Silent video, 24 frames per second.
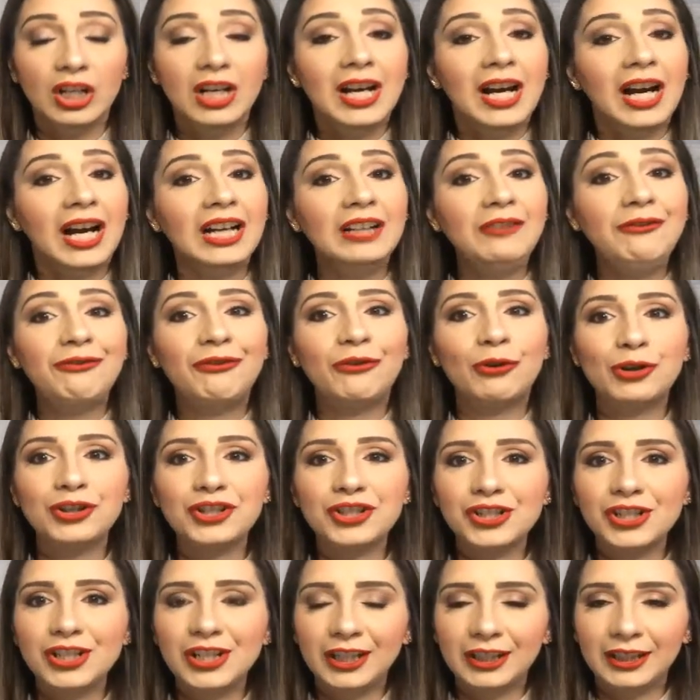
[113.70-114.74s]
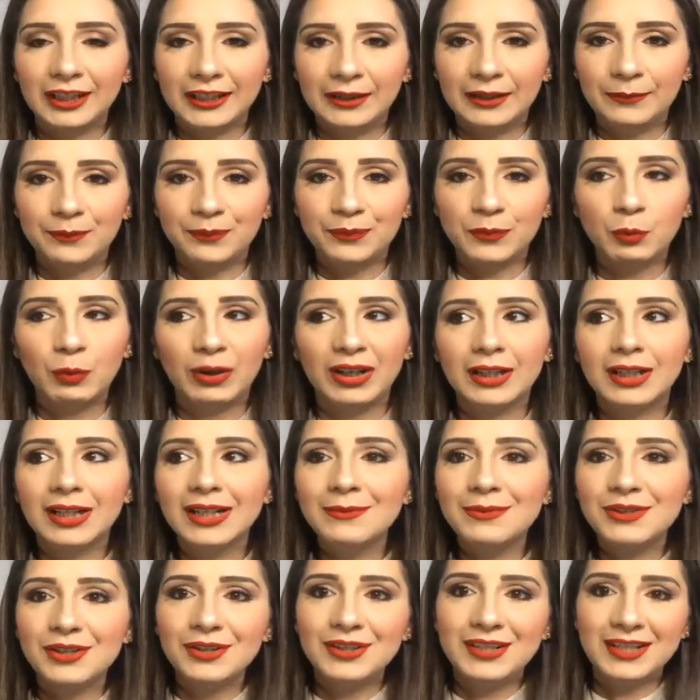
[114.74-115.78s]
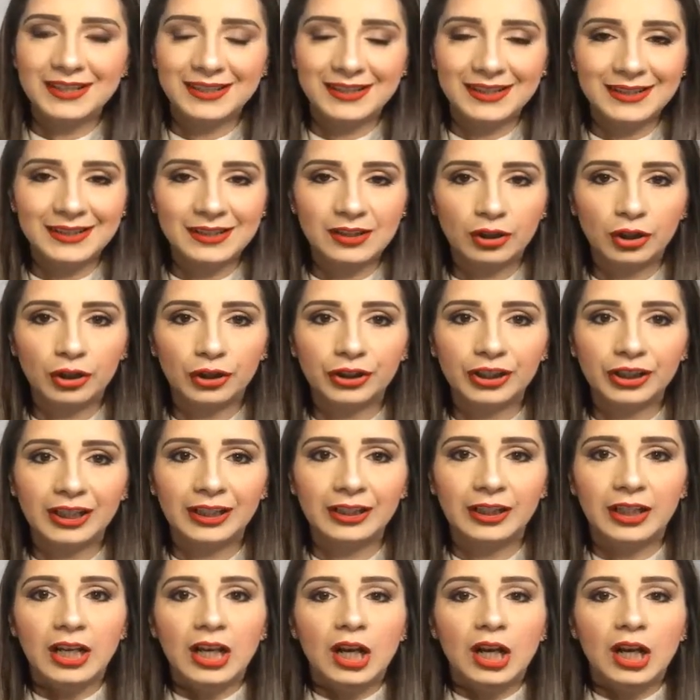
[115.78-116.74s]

Unfortunately, when it comes to distance learning,